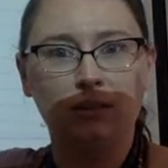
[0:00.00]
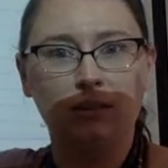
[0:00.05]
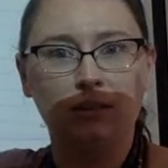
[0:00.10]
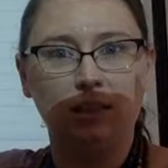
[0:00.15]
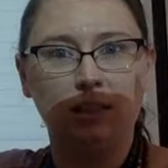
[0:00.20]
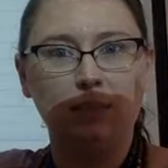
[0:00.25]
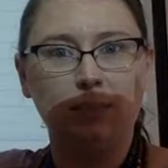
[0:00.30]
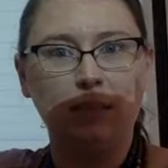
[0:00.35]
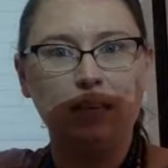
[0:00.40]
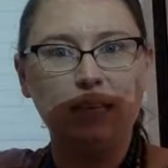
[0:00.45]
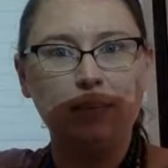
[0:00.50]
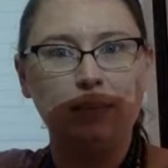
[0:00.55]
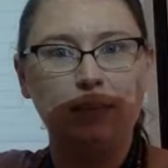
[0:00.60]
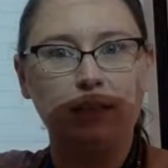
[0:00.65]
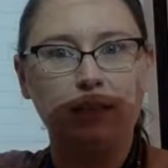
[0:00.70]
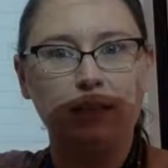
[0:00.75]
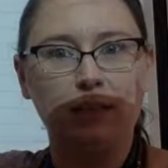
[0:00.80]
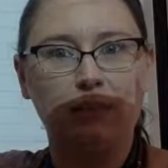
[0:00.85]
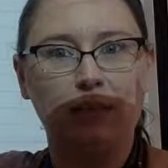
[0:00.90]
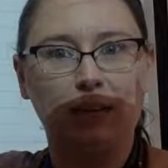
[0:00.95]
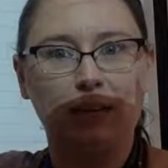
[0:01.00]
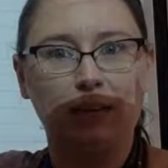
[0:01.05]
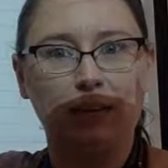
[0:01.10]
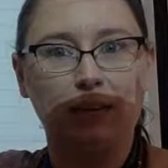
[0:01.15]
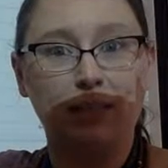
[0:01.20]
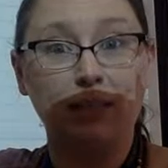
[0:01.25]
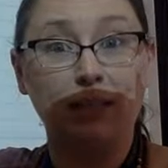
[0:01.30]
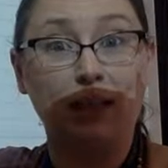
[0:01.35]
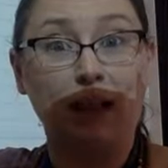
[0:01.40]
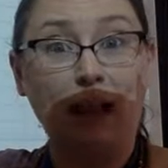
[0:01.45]
displacement divided by
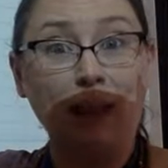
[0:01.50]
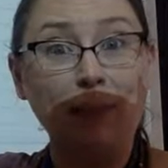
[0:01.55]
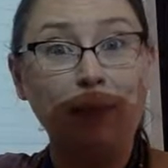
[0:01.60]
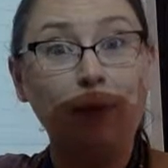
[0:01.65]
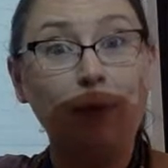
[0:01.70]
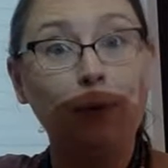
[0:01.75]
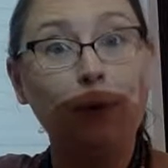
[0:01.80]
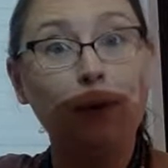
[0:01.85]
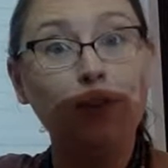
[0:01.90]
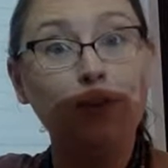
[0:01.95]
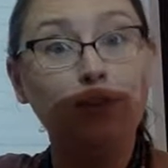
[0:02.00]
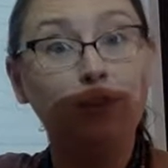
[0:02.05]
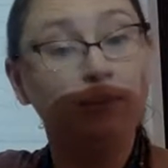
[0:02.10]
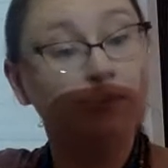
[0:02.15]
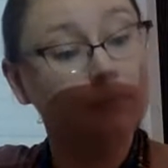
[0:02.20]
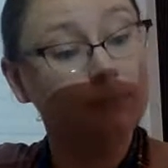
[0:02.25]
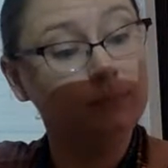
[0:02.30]
time equation.